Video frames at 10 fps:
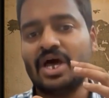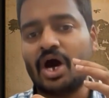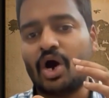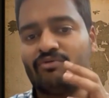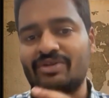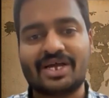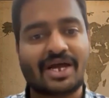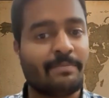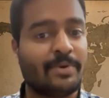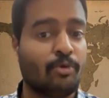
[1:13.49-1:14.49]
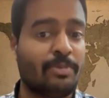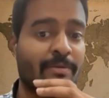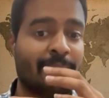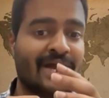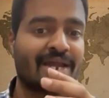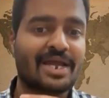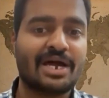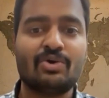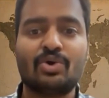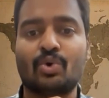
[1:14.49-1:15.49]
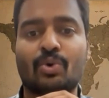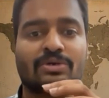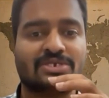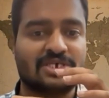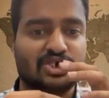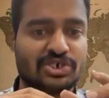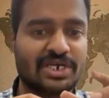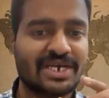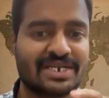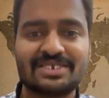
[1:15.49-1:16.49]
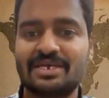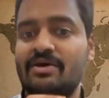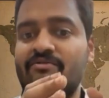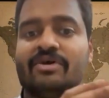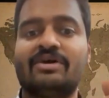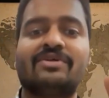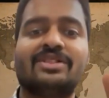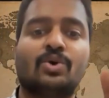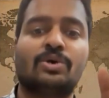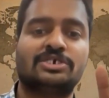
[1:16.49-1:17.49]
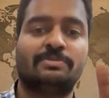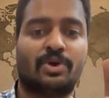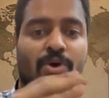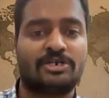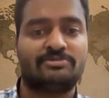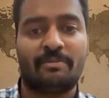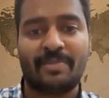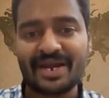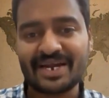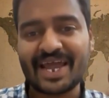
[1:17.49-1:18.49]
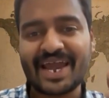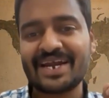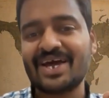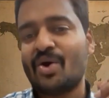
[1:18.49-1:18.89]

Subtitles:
How will the company open a bank account? Who owns the shares? Where will the ownership records be maintained?